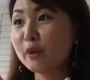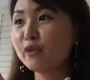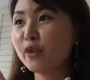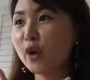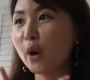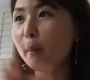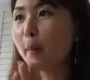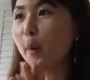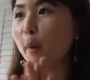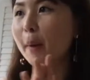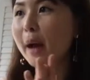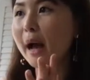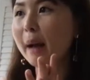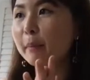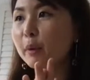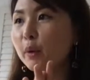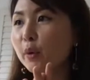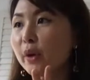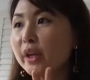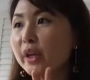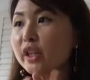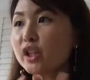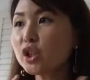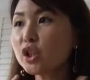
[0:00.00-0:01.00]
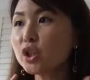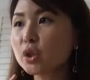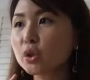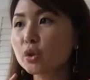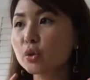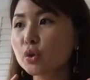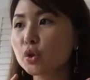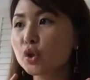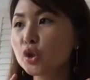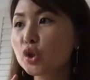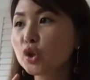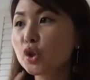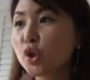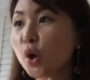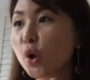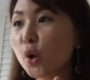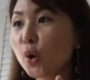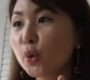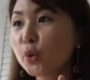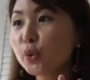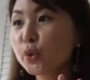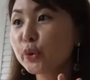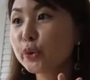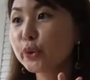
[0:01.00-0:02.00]
for a moment. I'm going to
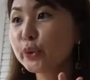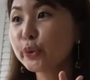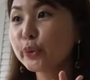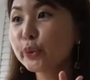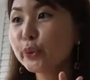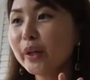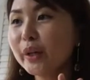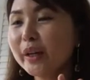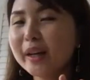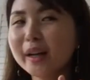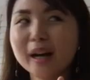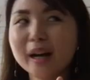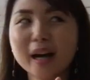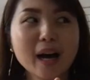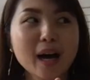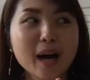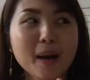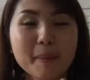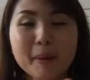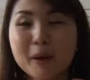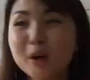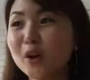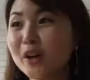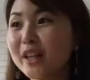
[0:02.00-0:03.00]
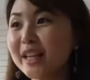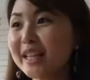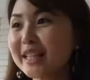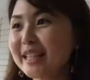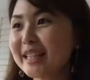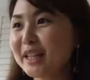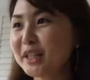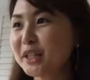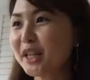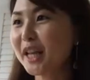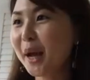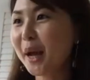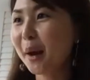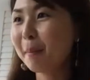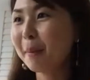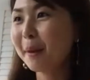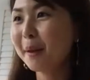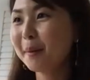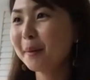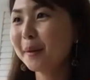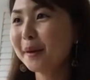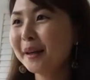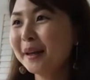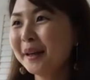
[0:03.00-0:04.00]
show you. My colleague is actually
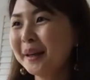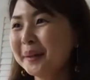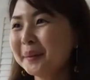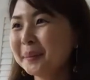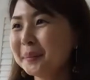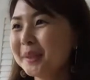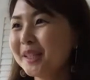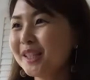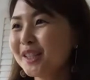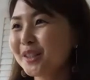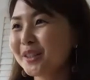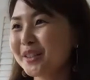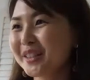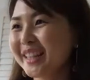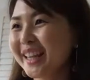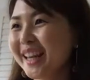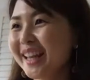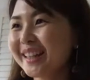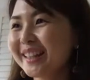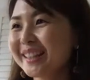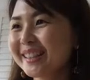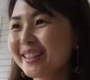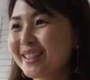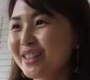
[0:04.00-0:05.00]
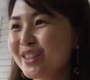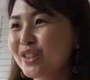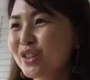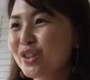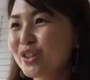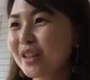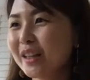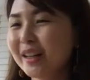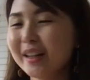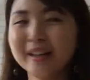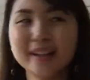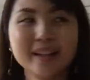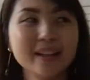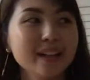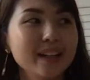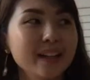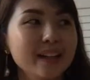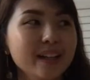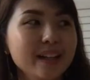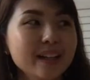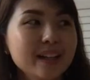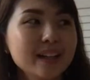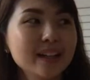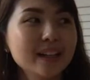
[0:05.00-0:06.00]
helping me to get
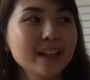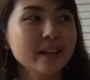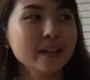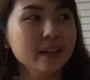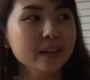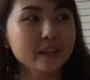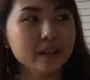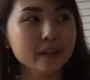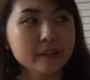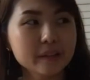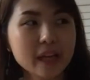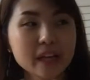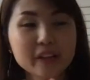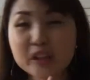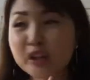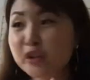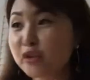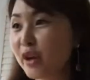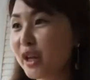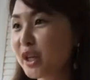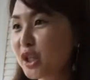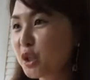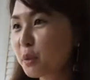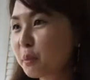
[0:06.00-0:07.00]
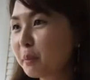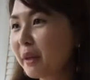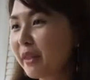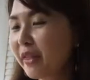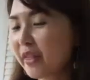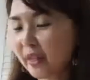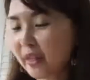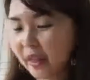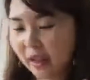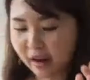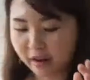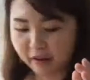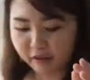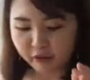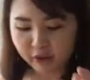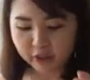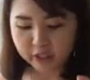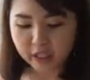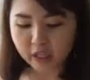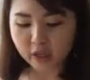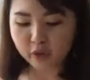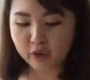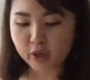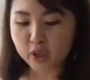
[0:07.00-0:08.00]
an arrangement there,
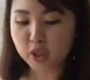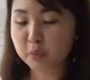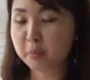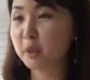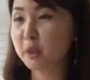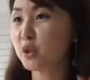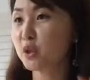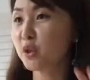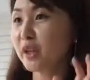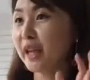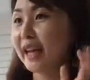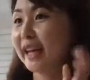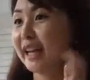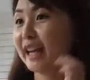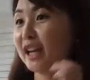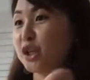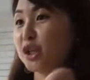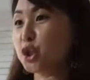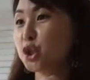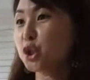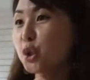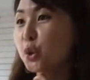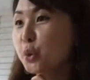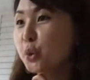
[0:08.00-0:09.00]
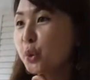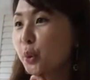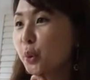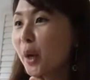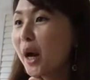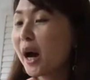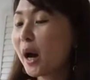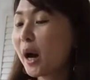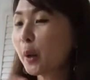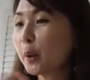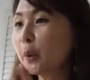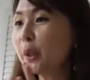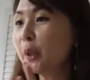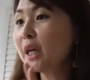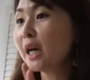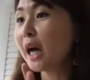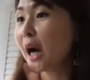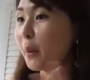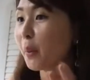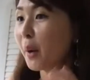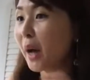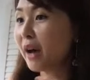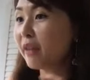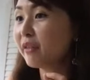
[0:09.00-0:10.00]
ready arrangement, so that I can show you how
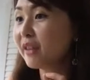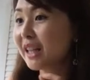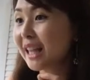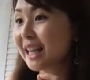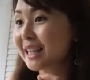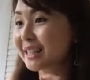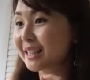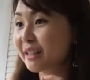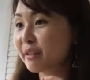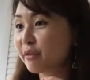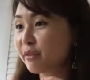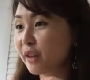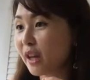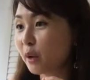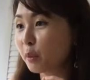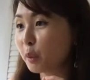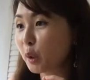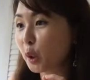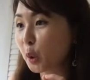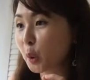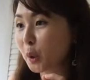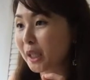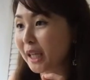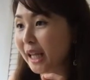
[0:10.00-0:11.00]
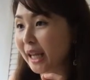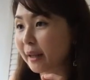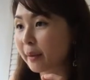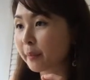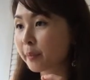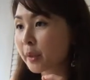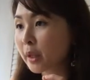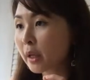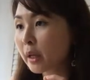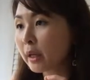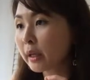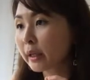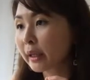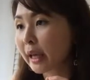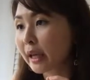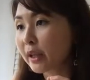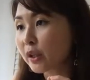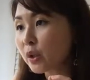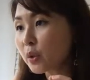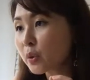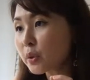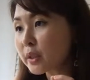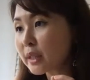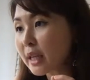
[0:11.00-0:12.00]
our everlasting flower look like.
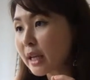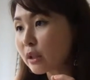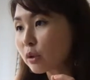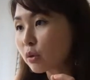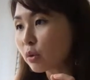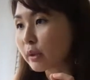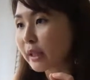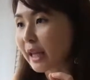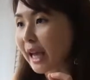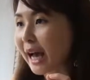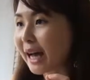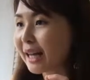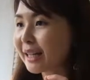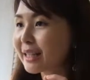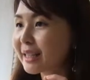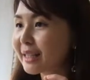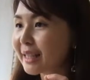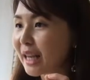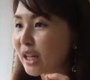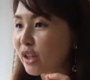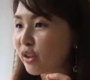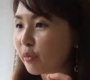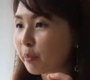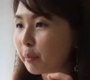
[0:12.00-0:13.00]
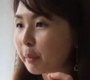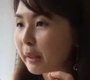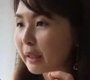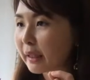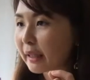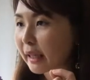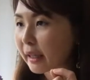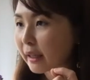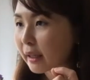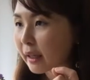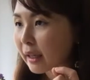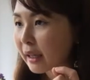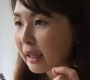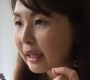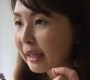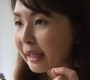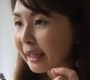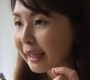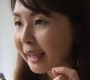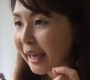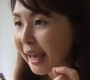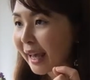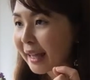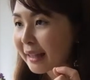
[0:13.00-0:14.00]
Can you send to the other side of Penang?
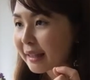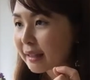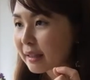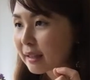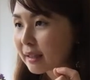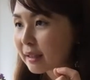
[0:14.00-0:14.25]
Cat